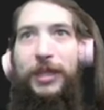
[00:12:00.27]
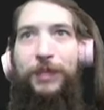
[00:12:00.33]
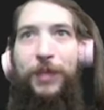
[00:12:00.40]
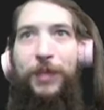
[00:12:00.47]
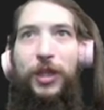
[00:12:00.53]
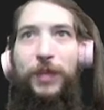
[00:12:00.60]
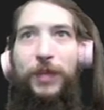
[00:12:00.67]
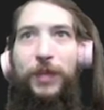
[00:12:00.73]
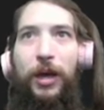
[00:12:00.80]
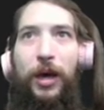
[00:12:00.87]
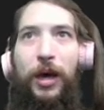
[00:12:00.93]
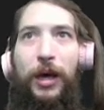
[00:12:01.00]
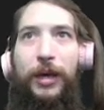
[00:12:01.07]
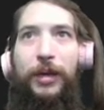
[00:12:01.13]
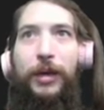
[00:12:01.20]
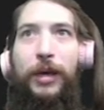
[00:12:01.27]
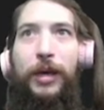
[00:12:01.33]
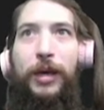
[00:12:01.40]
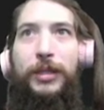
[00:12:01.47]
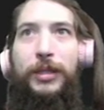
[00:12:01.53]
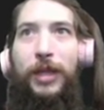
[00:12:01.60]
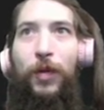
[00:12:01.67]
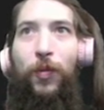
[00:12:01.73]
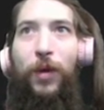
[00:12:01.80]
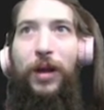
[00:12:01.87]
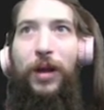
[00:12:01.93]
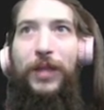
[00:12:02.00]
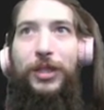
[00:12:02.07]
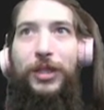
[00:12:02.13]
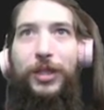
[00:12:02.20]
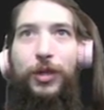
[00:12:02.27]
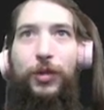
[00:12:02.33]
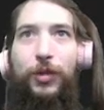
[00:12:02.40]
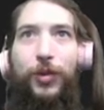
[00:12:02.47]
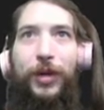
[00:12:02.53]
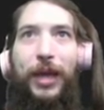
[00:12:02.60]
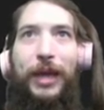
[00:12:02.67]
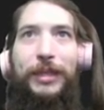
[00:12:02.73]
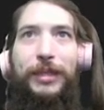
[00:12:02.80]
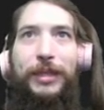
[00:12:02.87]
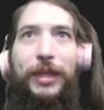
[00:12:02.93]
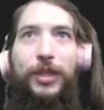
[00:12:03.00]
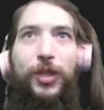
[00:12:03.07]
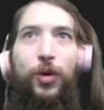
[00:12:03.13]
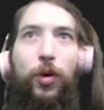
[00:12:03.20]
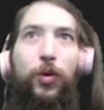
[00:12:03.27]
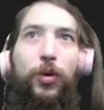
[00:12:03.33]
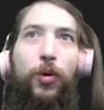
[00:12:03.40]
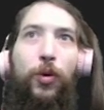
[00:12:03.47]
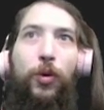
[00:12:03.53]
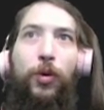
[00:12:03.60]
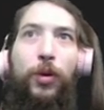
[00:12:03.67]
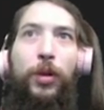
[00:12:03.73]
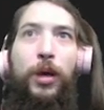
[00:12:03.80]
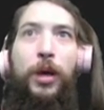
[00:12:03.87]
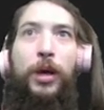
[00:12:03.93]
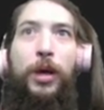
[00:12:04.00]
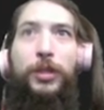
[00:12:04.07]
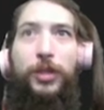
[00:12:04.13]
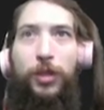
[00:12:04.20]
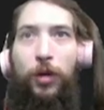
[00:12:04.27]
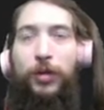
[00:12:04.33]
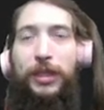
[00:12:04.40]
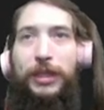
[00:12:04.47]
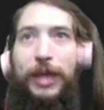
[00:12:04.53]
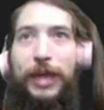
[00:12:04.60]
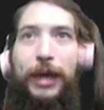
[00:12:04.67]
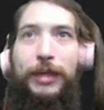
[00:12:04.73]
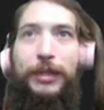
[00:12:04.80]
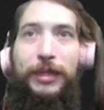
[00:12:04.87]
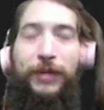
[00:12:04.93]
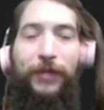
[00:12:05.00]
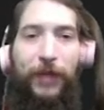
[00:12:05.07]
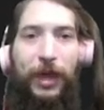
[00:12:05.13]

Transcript: spokesman Hunt said one of the children, a 6-year-old girl, showed signs of